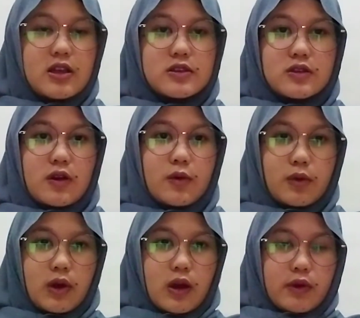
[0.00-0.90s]
So
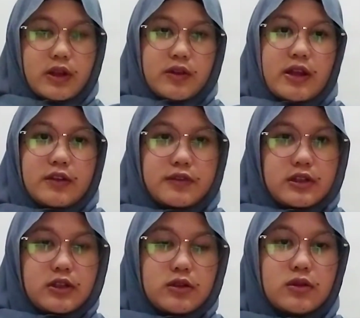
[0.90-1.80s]
without any
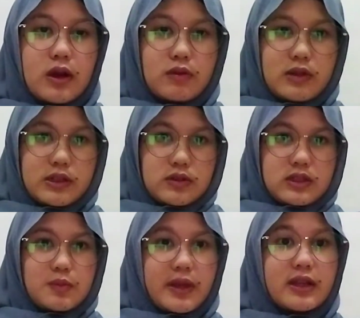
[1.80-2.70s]
further ado, I would like to
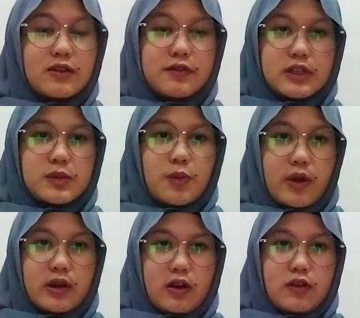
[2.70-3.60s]
explain the first
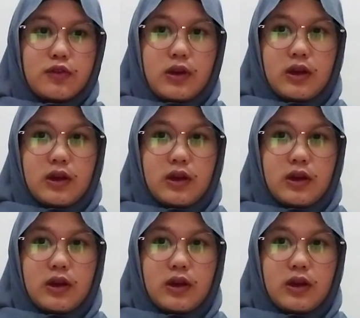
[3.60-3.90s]
point of